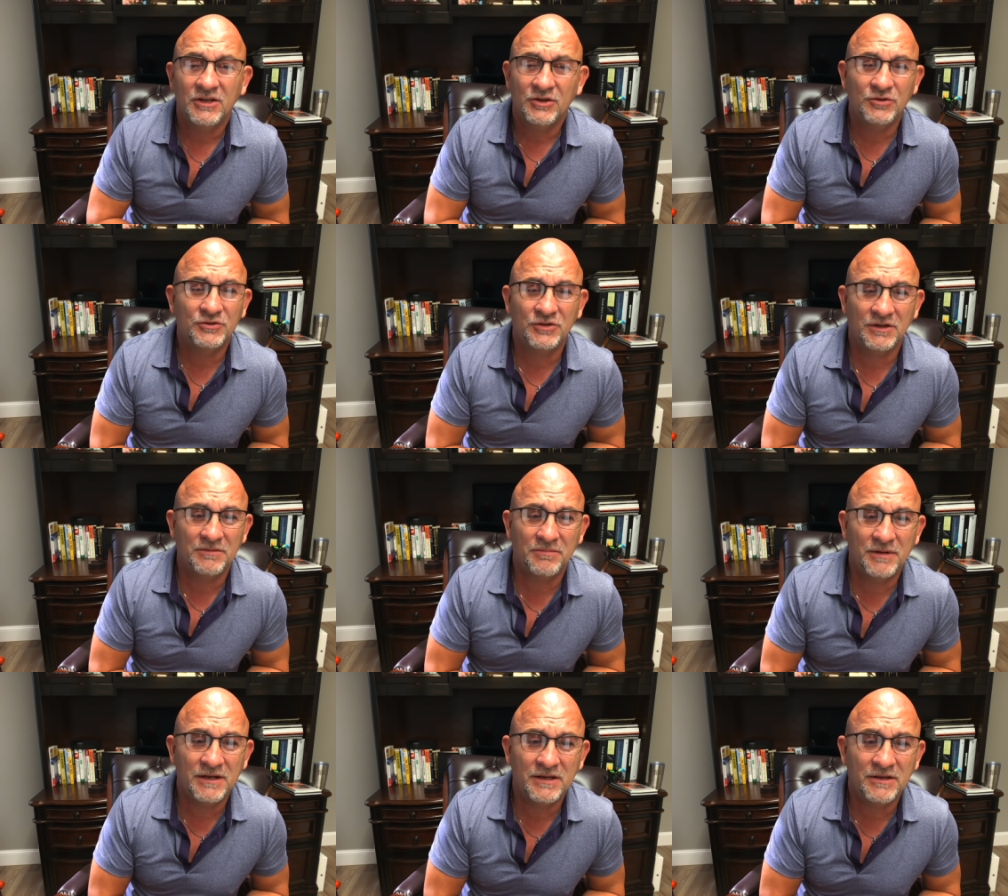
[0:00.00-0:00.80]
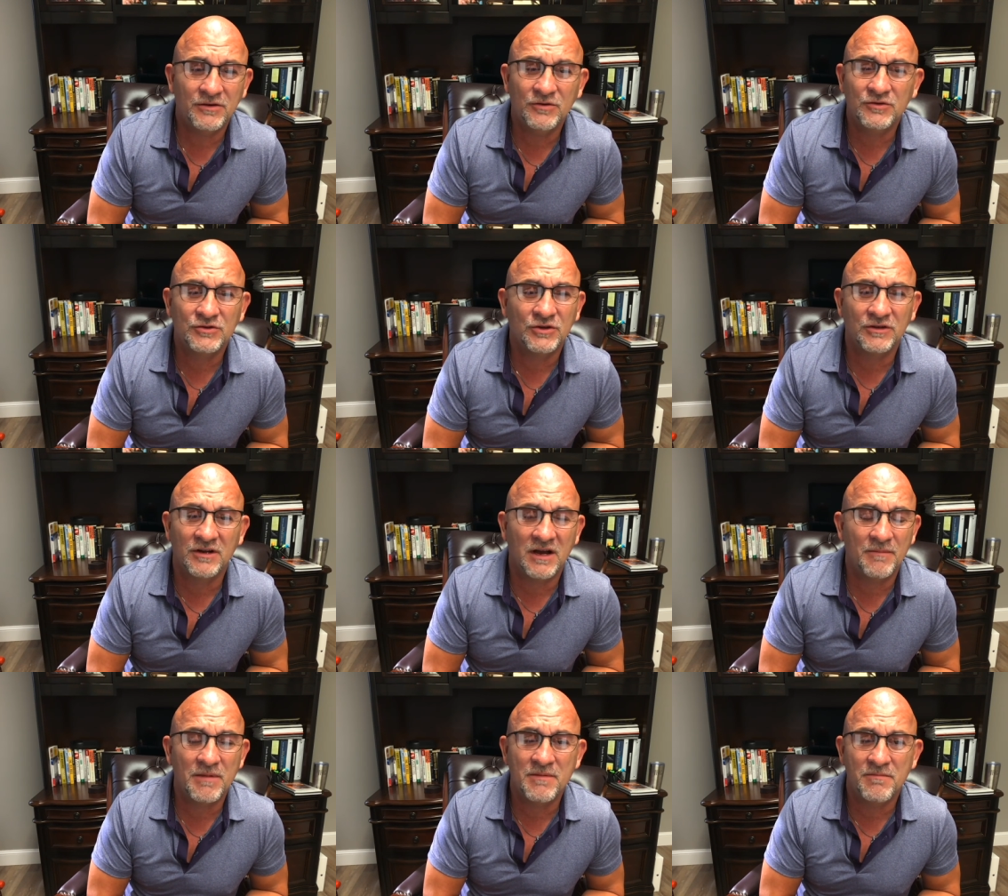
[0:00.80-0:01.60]
You should
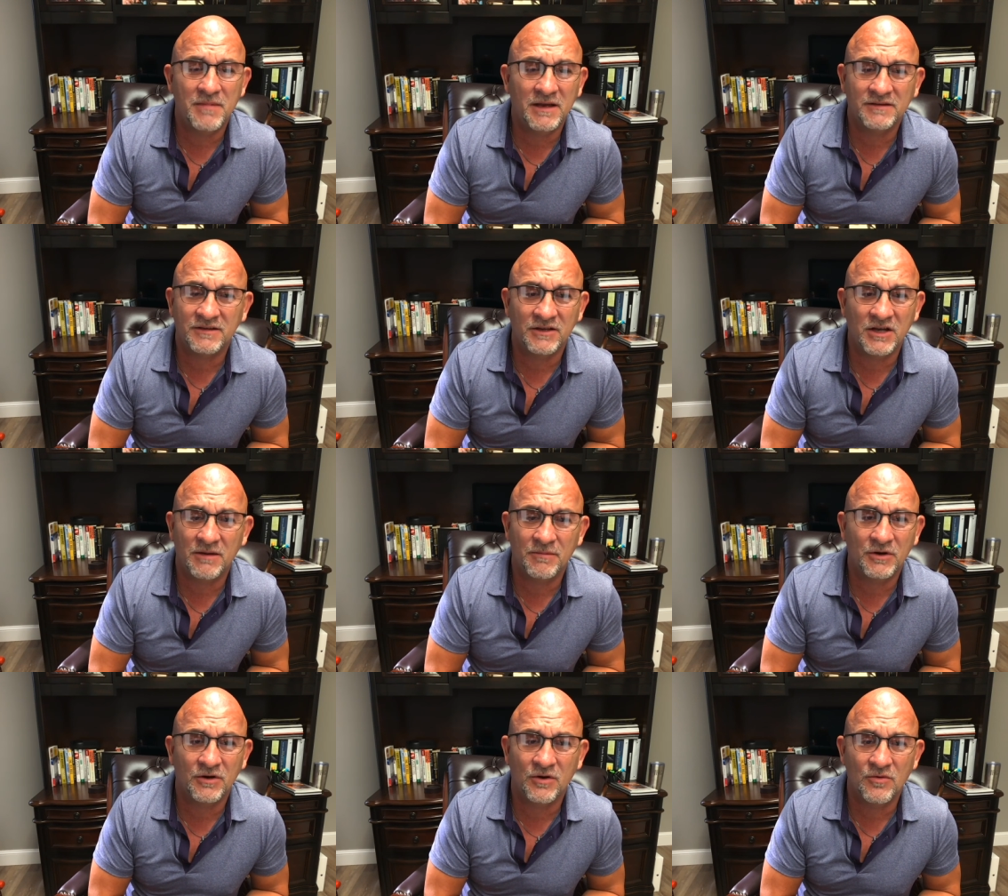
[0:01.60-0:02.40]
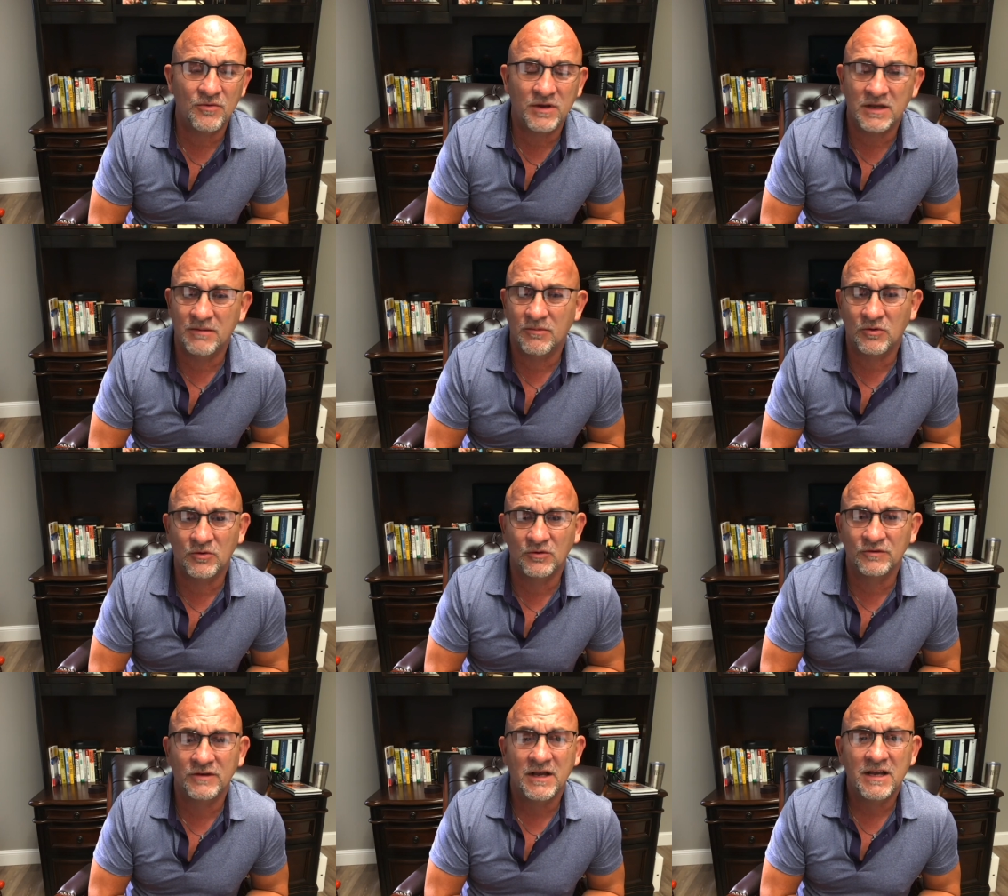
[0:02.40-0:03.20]
not be mixing up your own
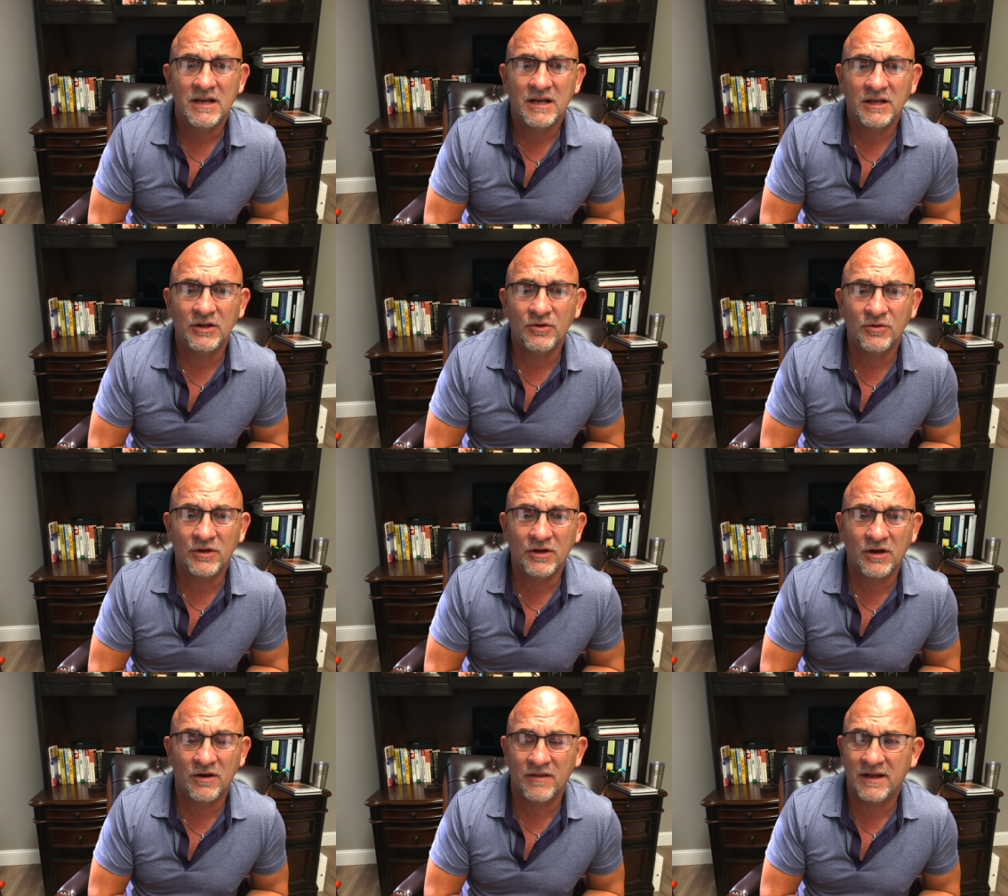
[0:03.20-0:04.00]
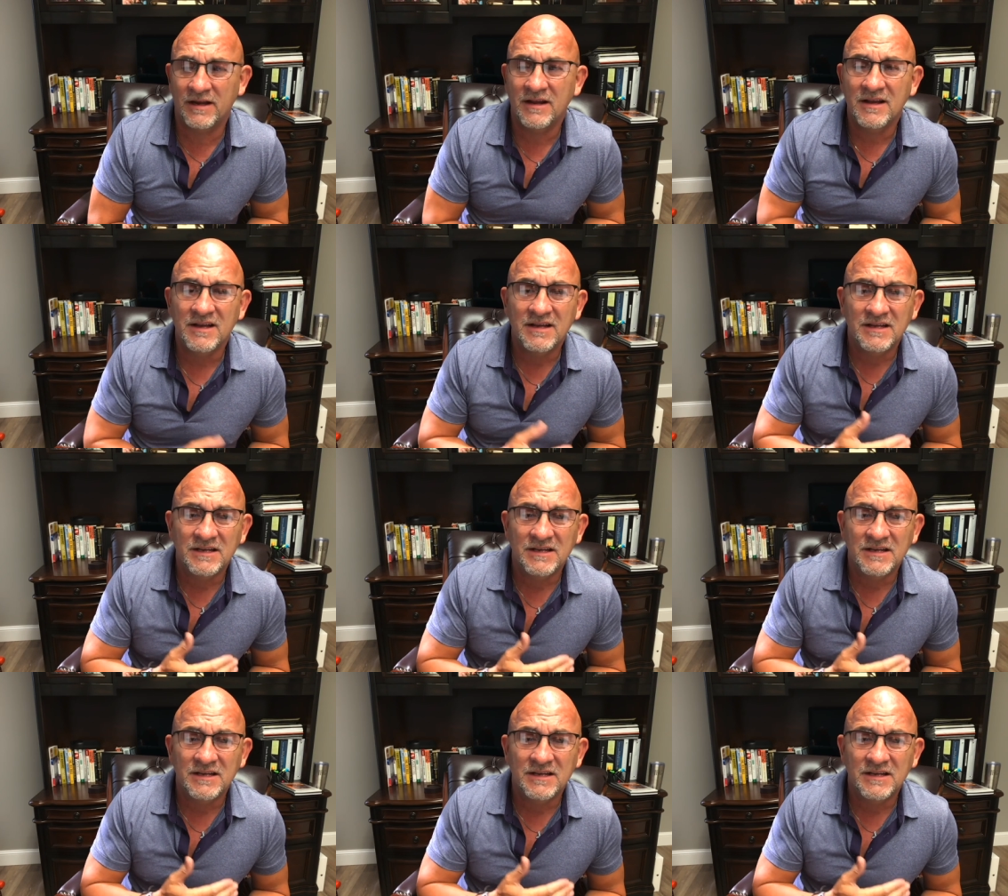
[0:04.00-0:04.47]
chemicals and doing all that.